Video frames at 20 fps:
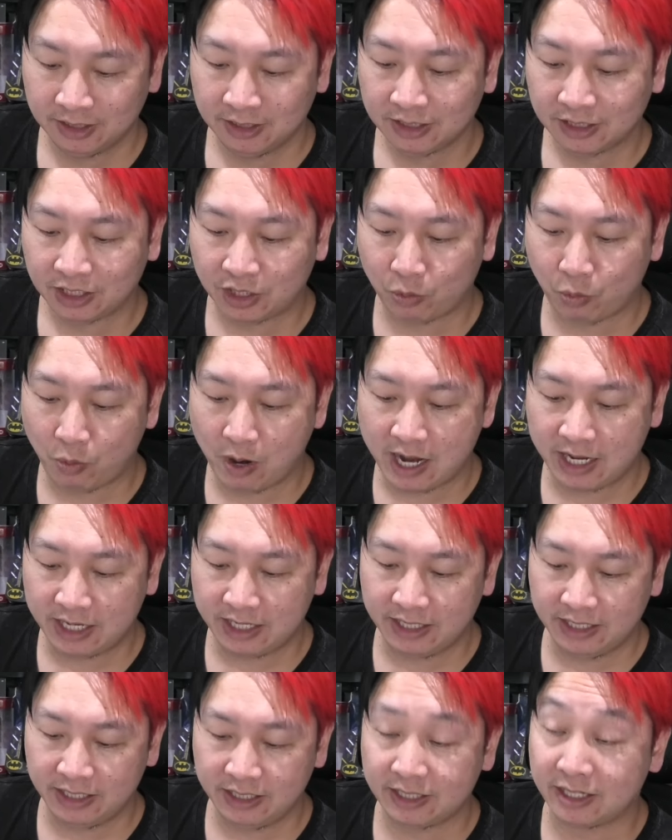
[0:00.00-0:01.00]

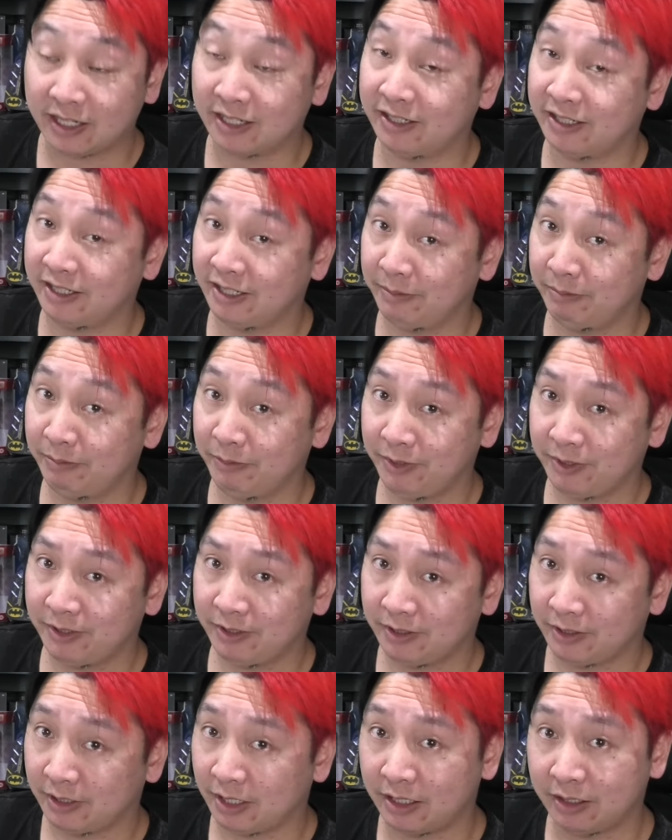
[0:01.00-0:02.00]
Kawaii Gundams,
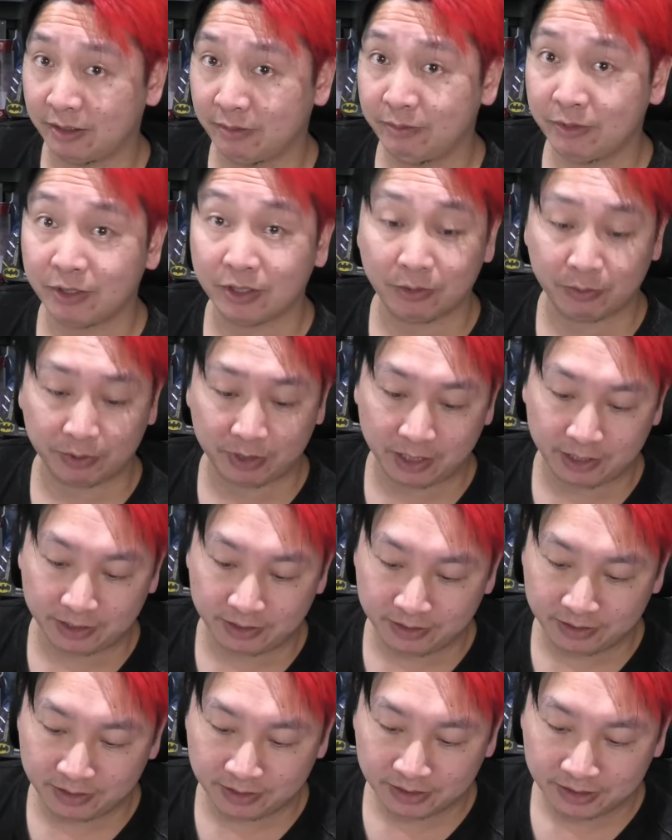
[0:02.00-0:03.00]
Gundams, I know what that
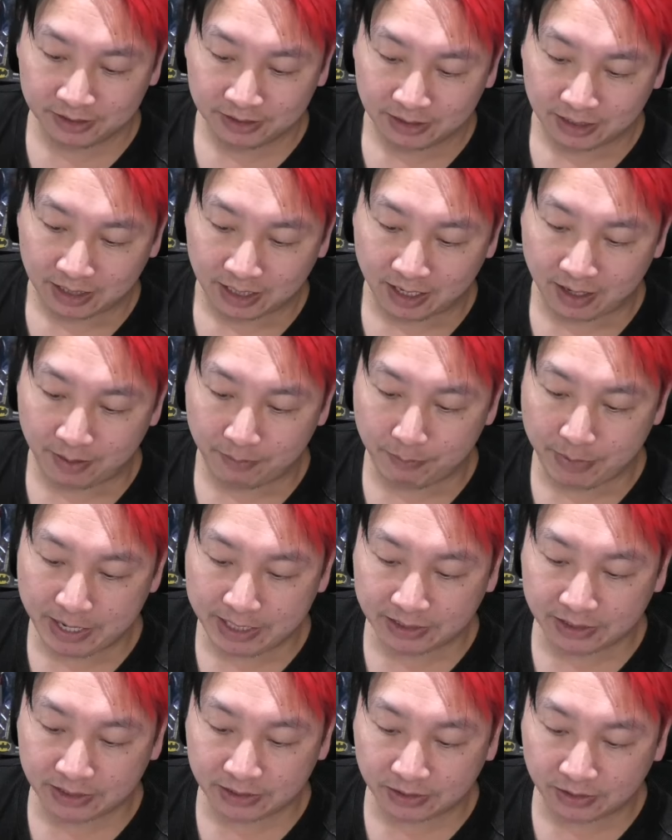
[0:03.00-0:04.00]
is. Uh,
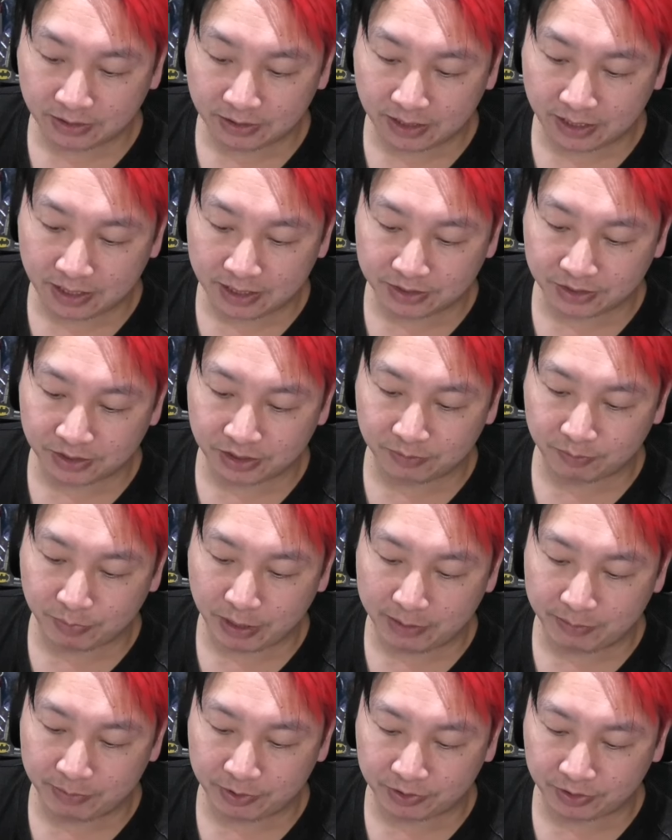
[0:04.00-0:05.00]
manga collages,
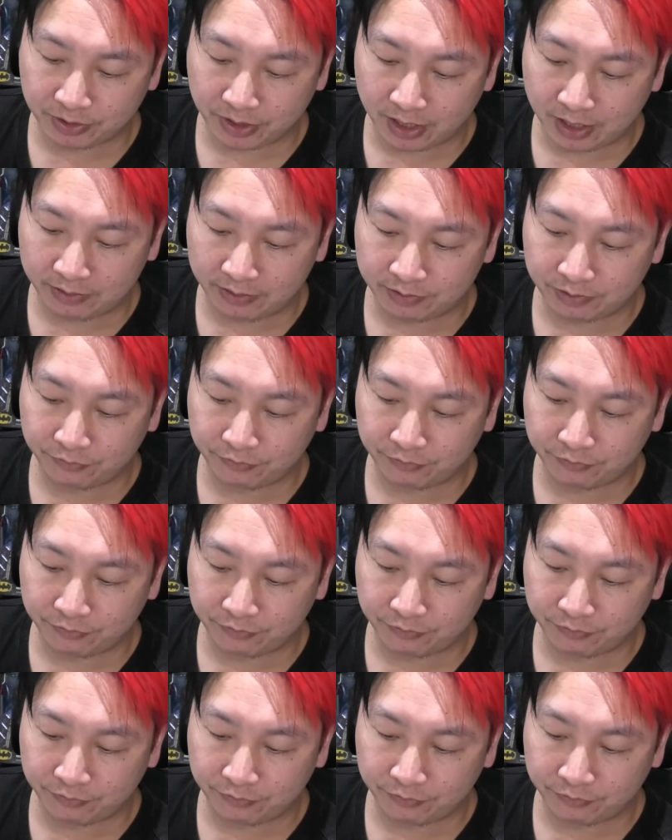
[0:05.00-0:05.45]
paper crafts,